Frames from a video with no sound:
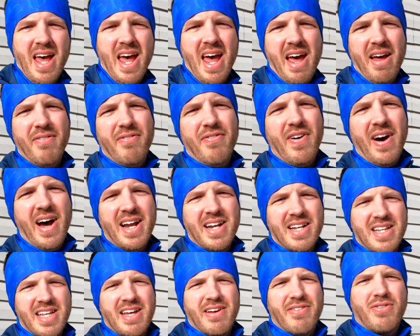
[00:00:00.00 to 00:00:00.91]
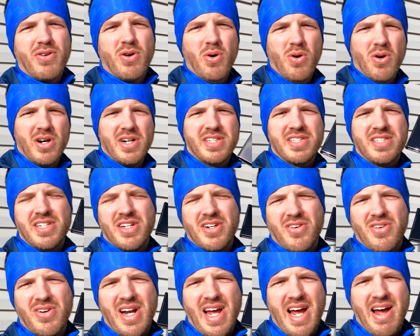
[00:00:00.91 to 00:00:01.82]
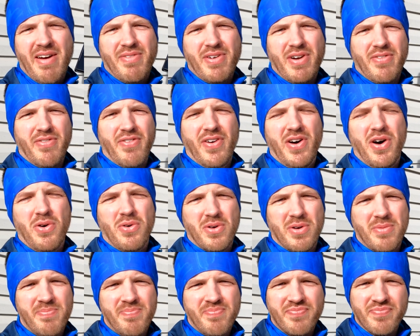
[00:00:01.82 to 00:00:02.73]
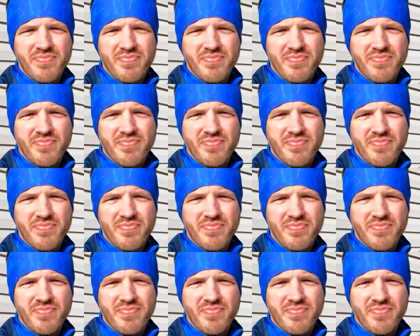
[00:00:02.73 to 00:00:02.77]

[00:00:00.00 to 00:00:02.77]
And finally, of course, you're going to have your phone.